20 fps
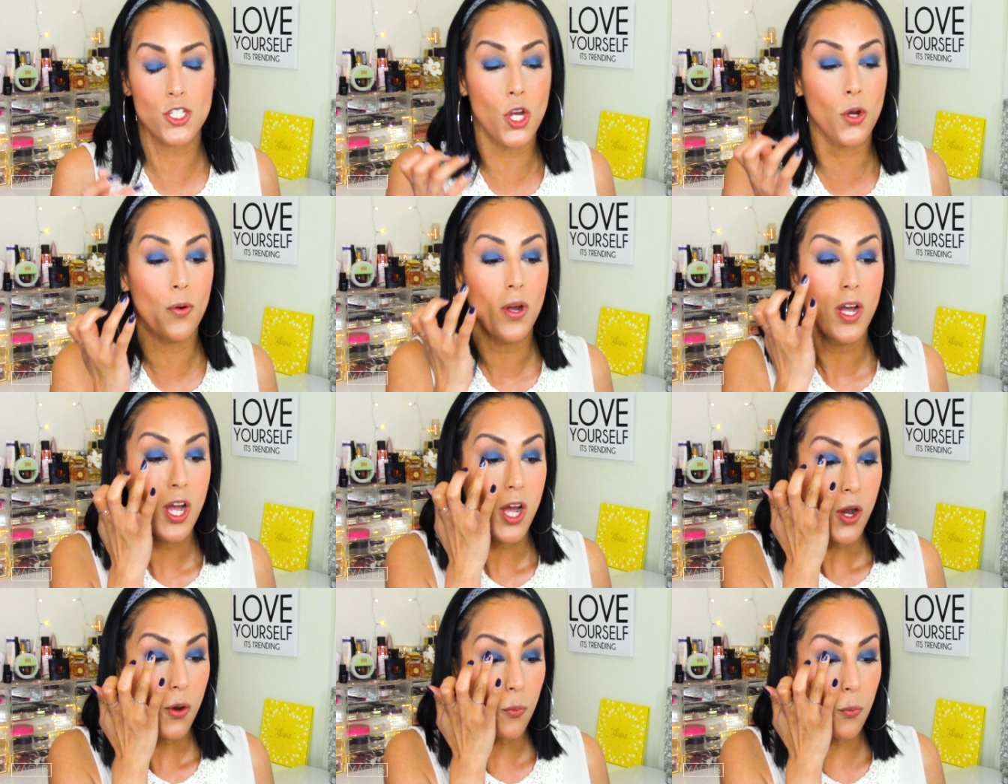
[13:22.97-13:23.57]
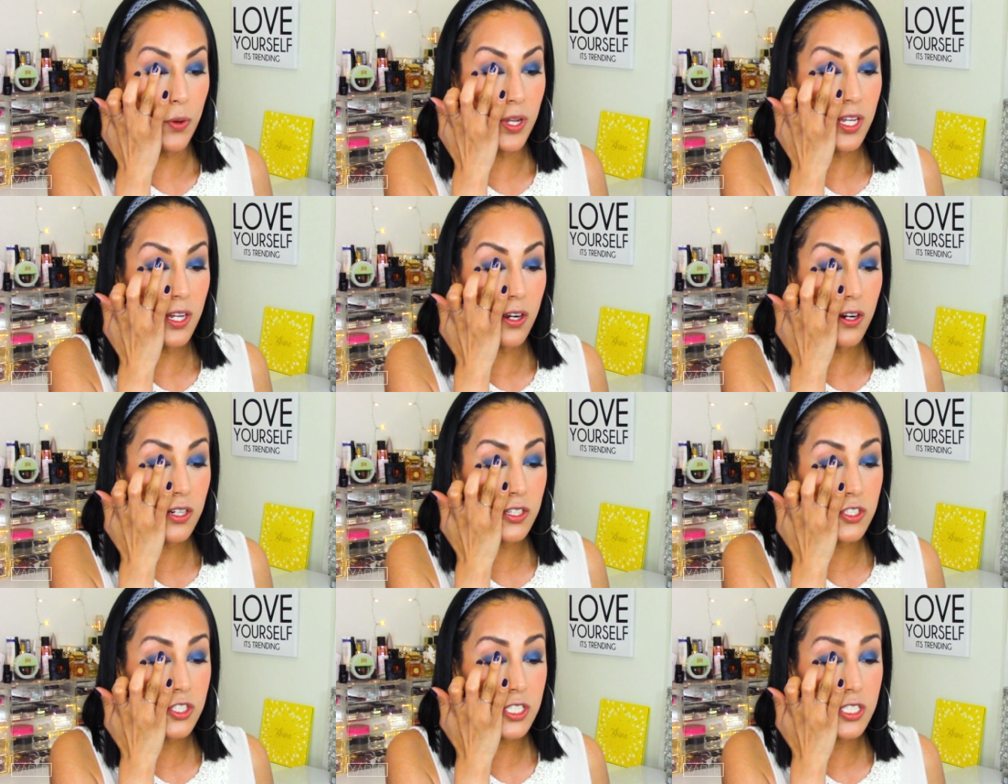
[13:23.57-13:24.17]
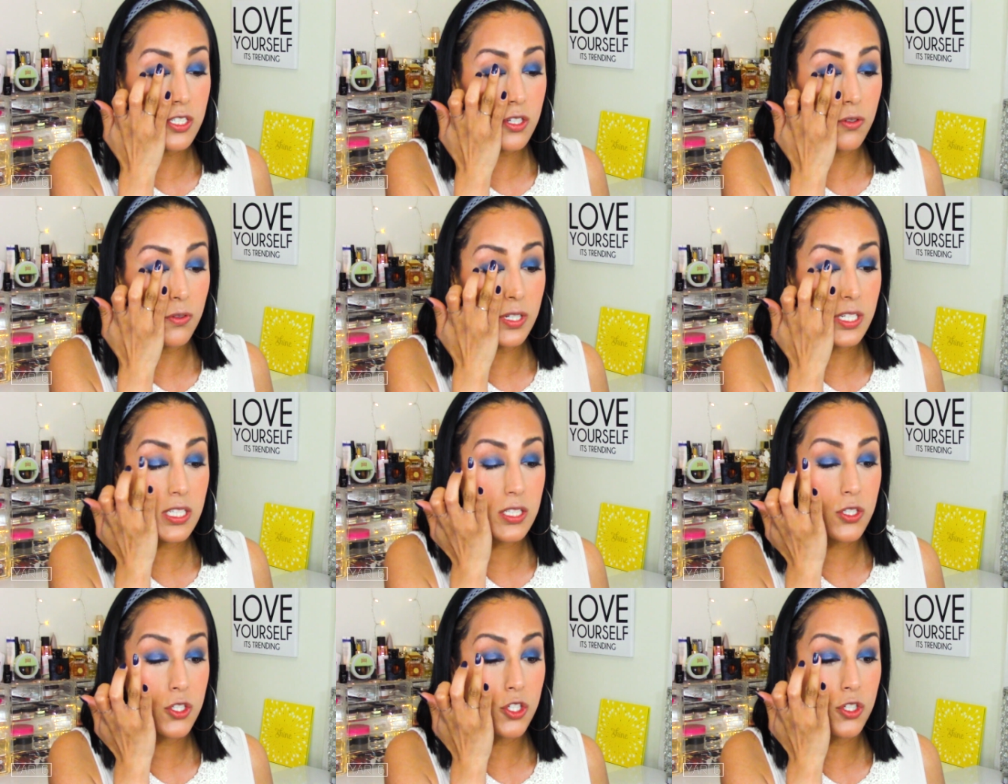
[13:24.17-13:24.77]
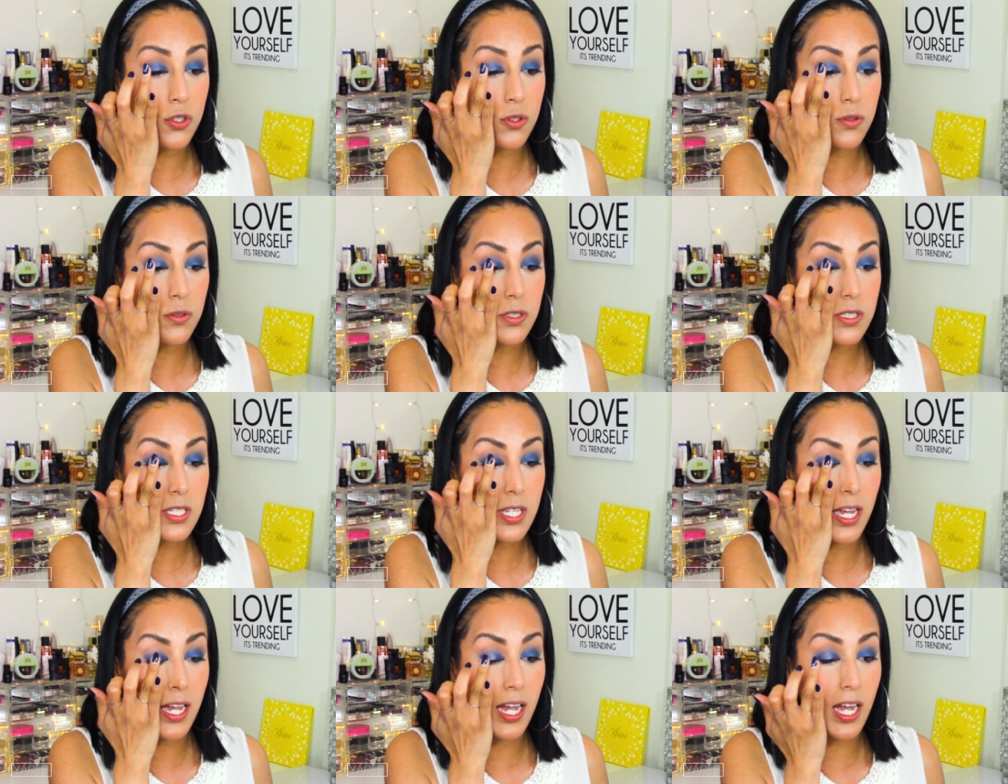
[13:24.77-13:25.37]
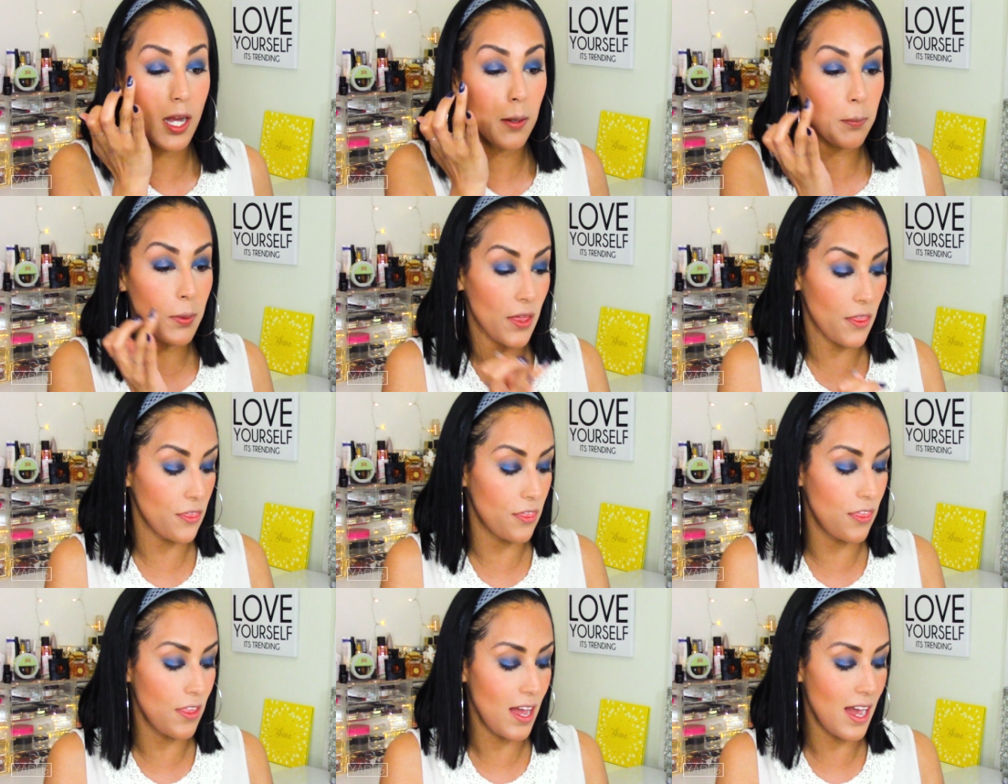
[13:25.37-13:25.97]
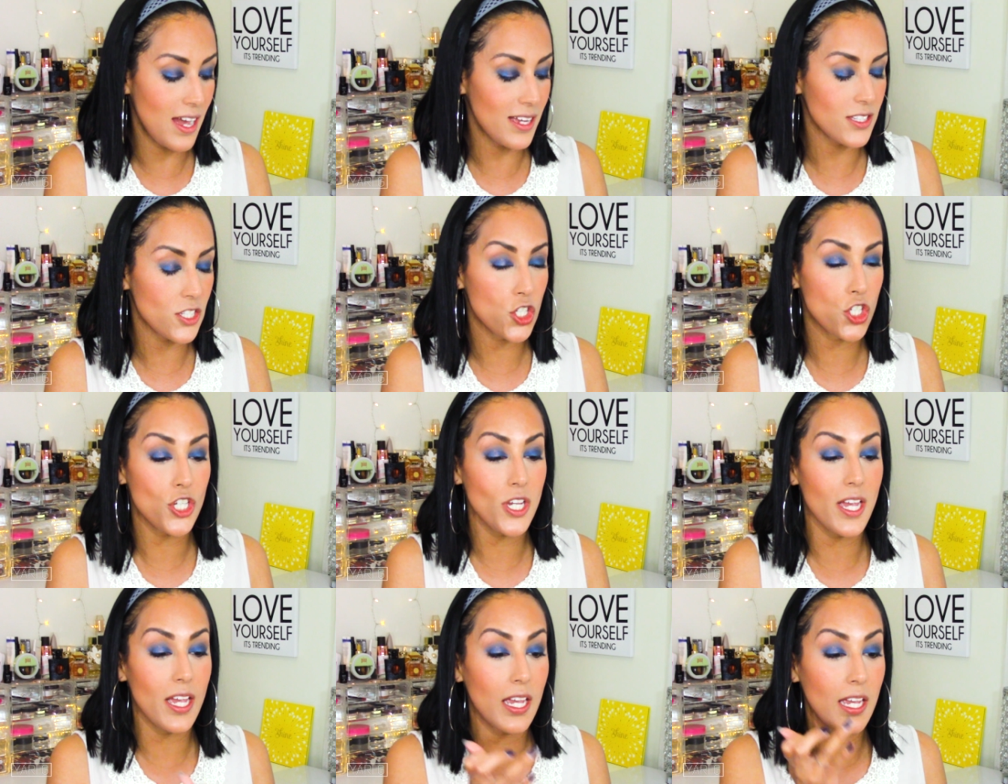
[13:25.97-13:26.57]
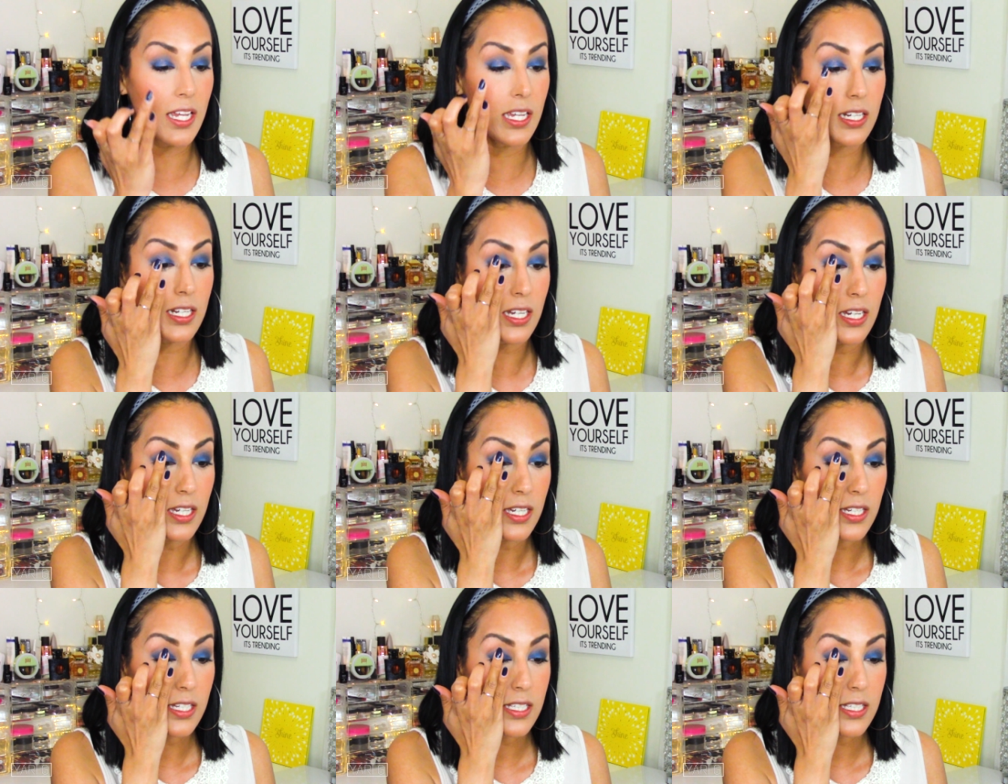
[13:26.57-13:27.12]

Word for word: So we are just going to tap that shade